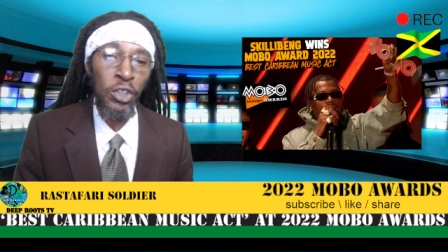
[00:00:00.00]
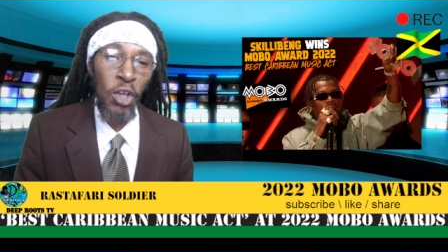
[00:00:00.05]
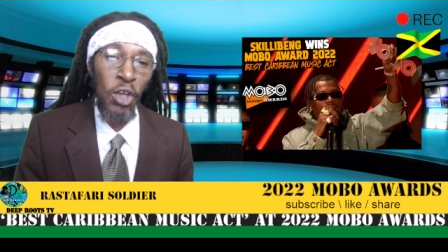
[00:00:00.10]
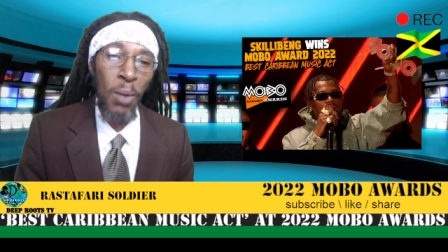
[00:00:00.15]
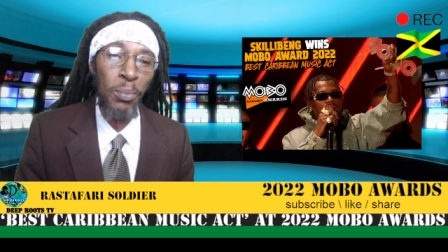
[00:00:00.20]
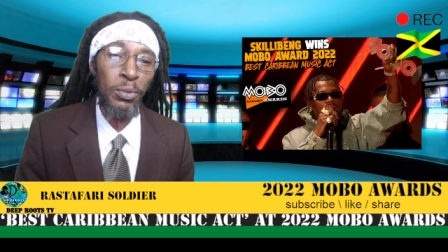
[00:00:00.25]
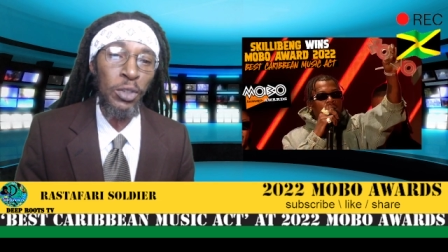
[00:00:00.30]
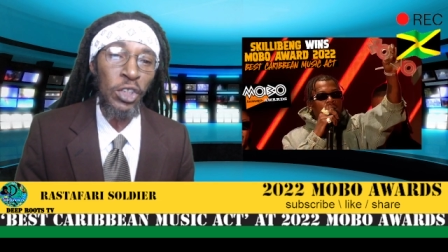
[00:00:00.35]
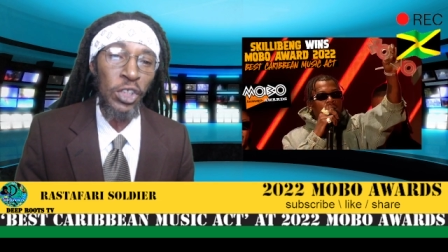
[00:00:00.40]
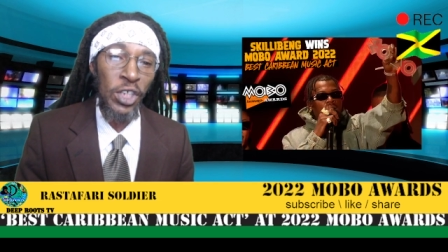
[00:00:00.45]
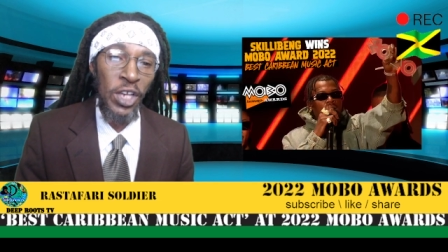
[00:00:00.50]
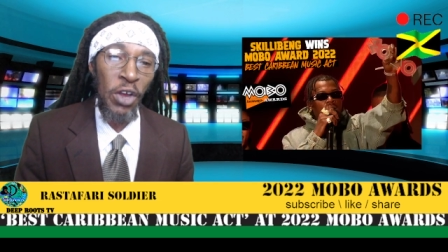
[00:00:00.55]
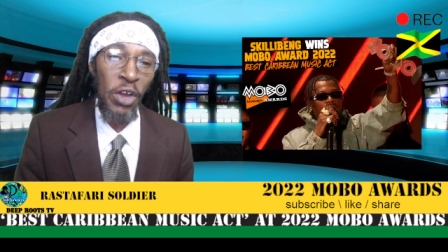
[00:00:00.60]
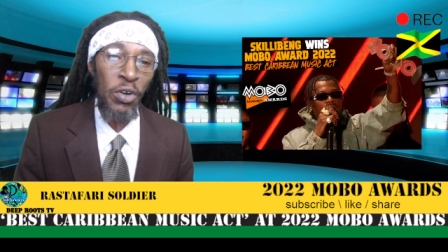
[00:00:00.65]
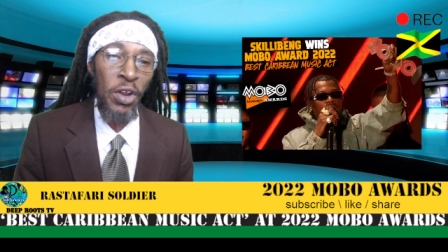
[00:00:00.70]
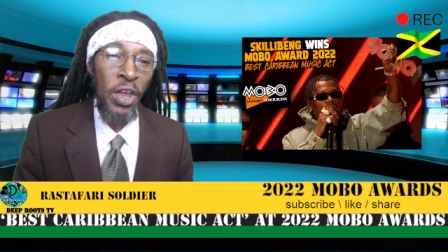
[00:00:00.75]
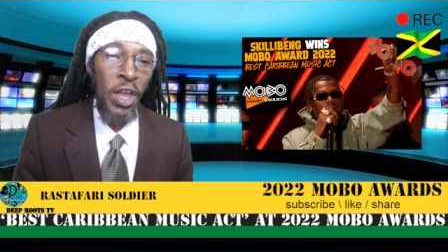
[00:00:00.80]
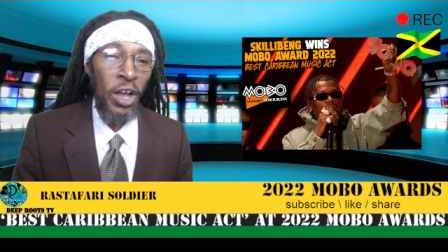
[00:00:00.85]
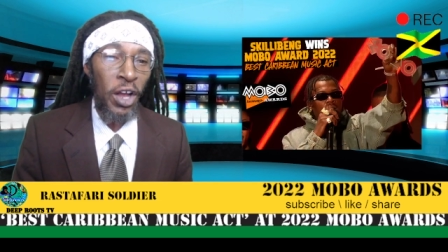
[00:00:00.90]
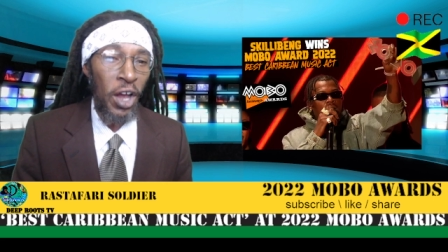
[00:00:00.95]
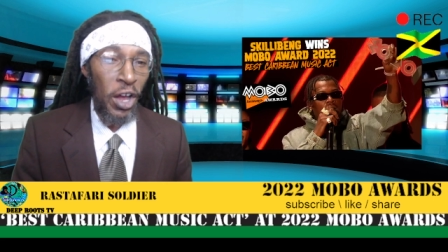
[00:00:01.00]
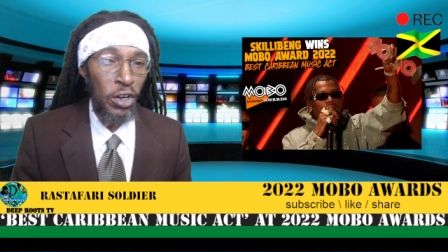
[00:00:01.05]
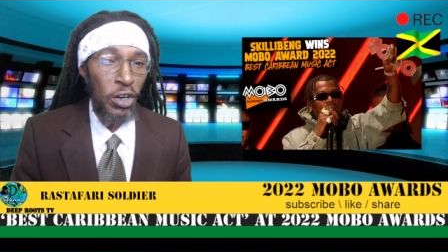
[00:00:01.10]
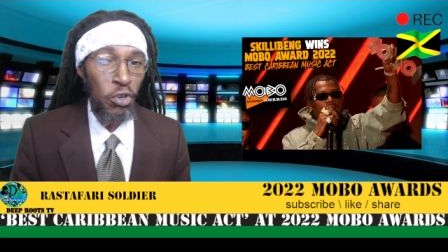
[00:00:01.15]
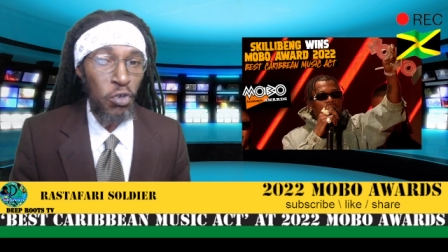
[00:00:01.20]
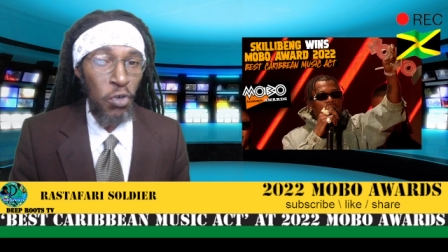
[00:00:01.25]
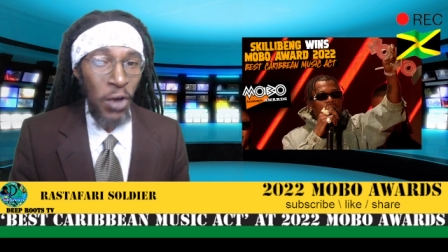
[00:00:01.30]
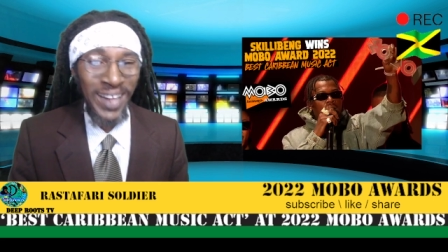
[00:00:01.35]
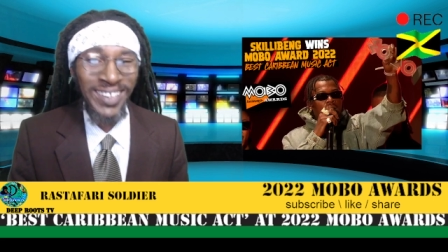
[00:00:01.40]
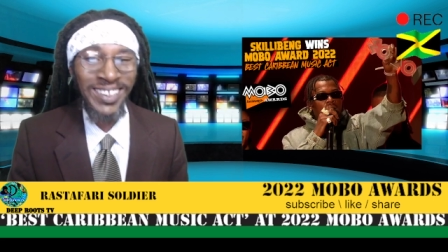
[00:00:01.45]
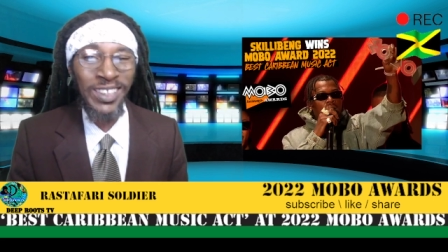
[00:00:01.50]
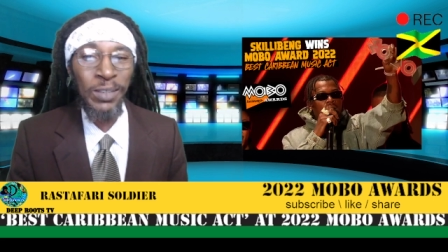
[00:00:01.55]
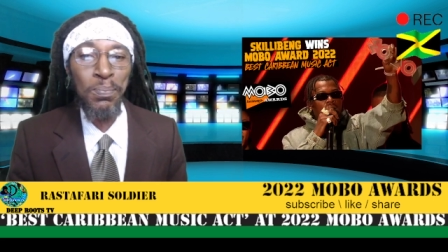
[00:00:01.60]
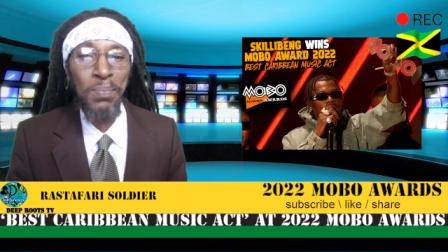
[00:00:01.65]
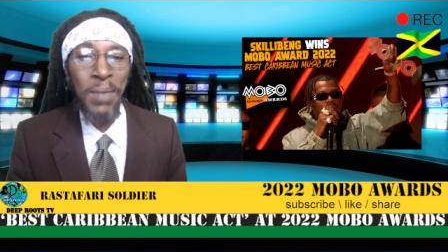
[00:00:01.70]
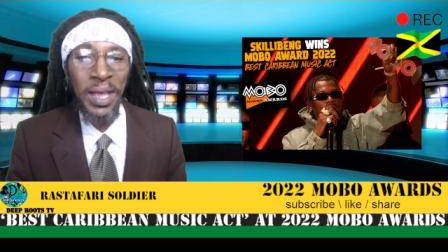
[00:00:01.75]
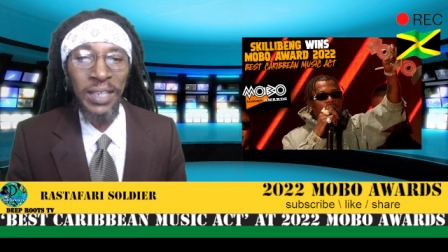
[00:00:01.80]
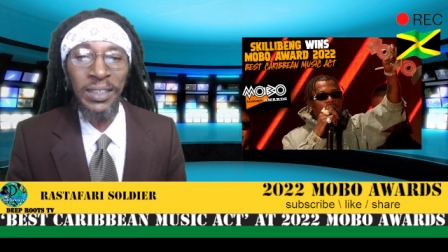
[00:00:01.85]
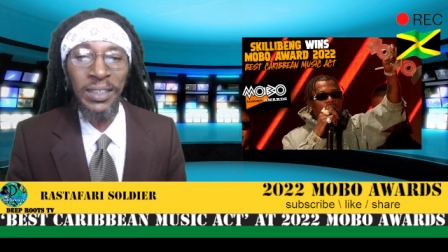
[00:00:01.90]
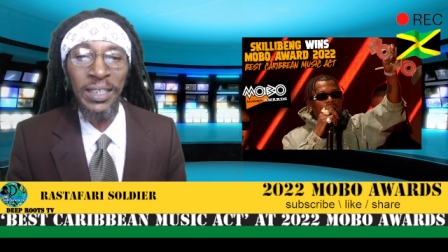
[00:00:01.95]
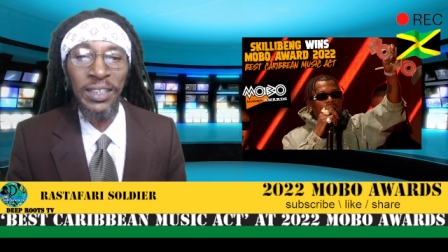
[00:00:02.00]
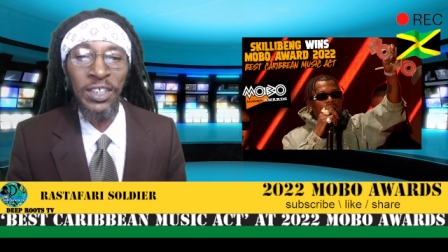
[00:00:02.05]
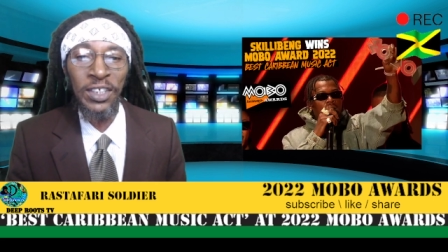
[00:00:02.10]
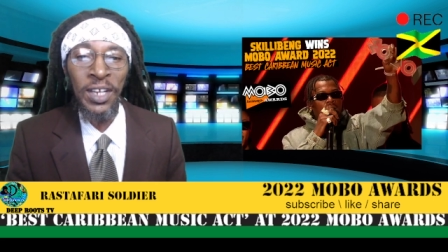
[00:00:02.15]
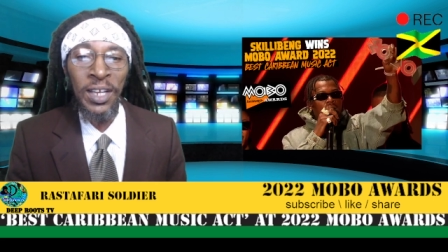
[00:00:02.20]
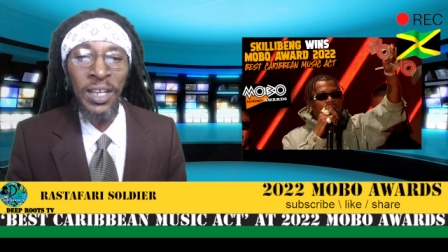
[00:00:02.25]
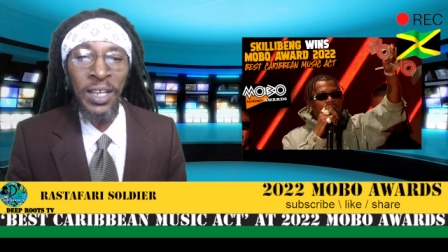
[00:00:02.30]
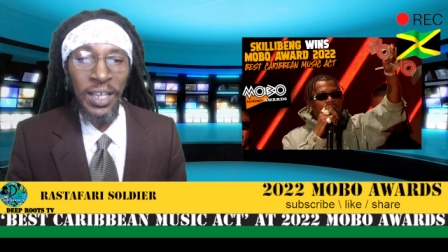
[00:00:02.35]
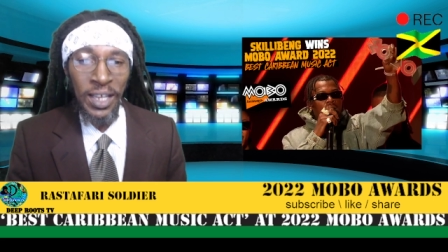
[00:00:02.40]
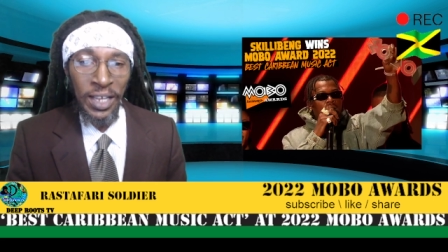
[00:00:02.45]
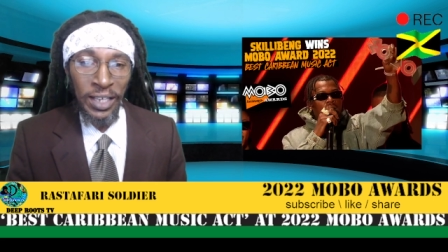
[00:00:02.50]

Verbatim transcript: some shared congrats message